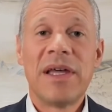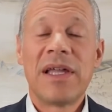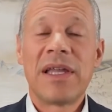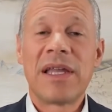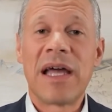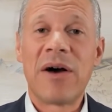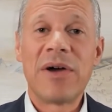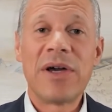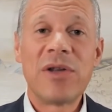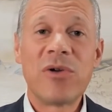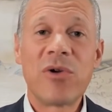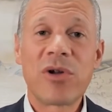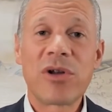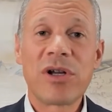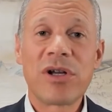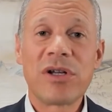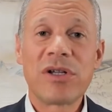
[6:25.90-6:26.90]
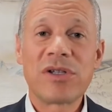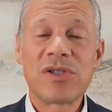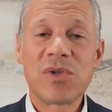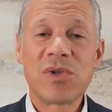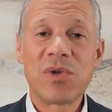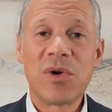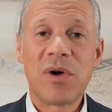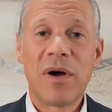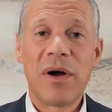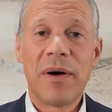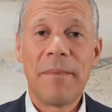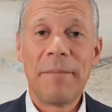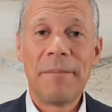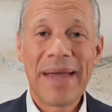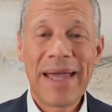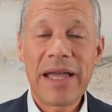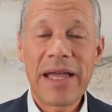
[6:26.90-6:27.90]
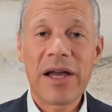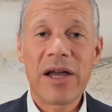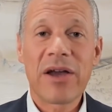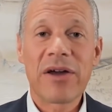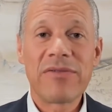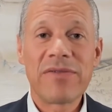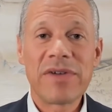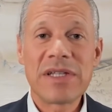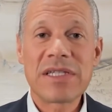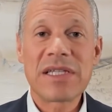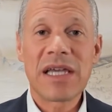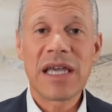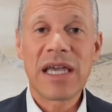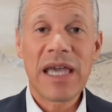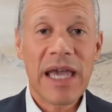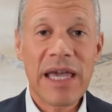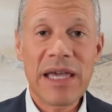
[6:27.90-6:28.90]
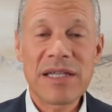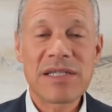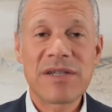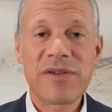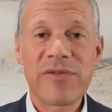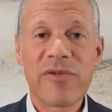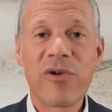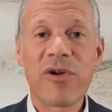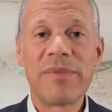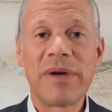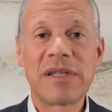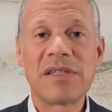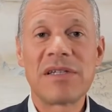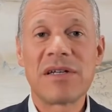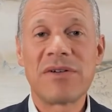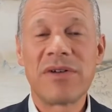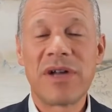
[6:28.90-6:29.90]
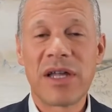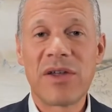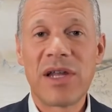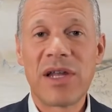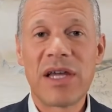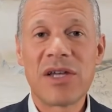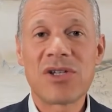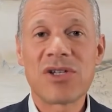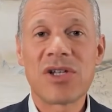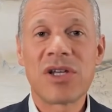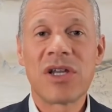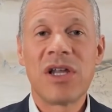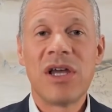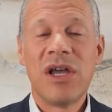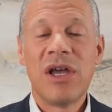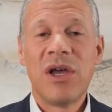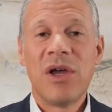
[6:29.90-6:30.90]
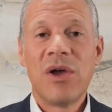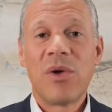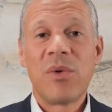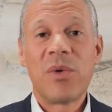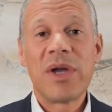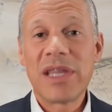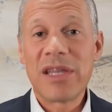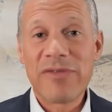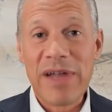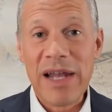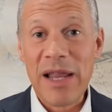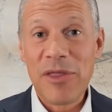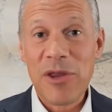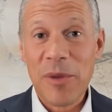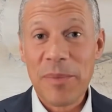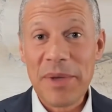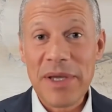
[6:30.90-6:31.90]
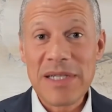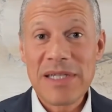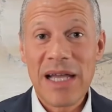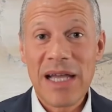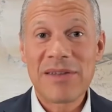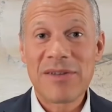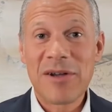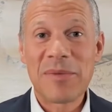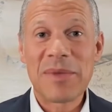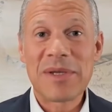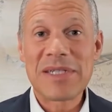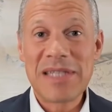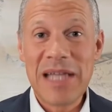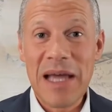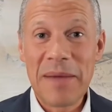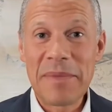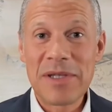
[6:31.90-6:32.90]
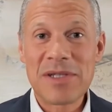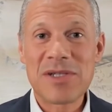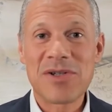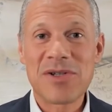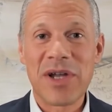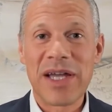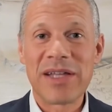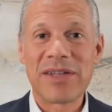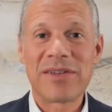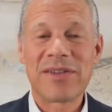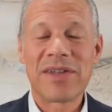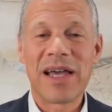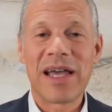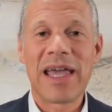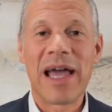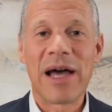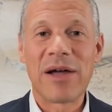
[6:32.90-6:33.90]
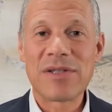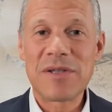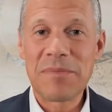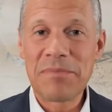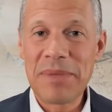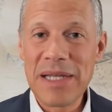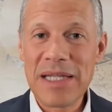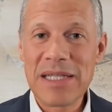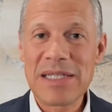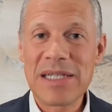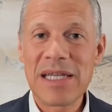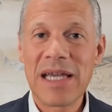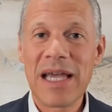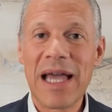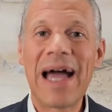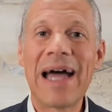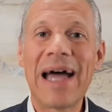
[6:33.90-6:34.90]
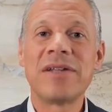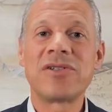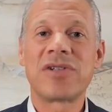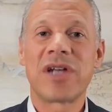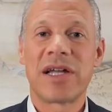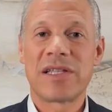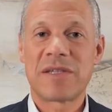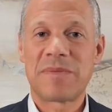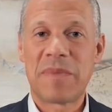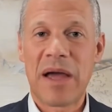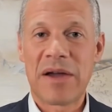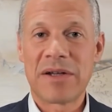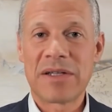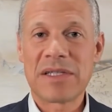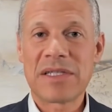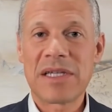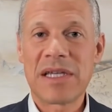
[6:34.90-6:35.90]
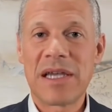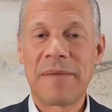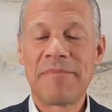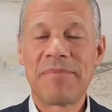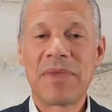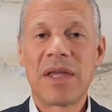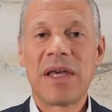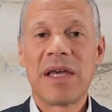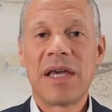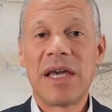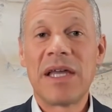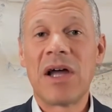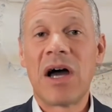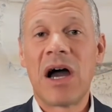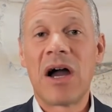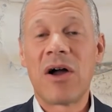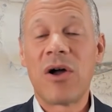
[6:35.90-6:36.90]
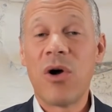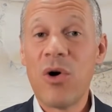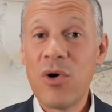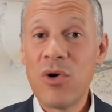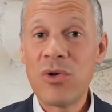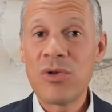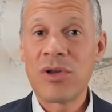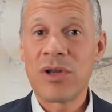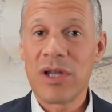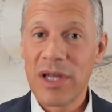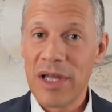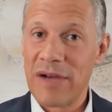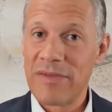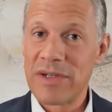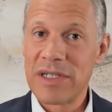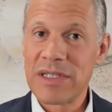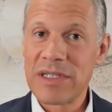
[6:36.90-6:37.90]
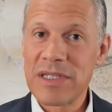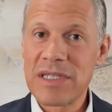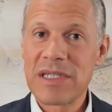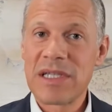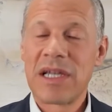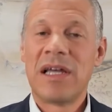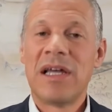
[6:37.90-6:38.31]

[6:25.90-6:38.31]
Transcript: Now, in order to make a convincing case for better regulation, we in the philanthropic sector must demonstrate accountability and transparency in our own governance.